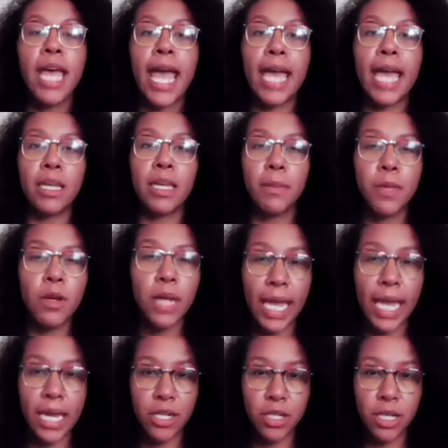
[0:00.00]
and
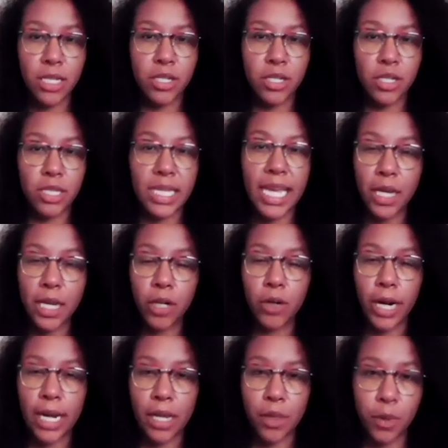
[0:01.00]
communication is just
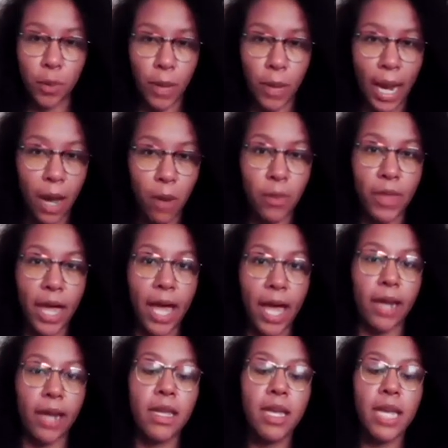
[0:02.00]
integrated throughout that.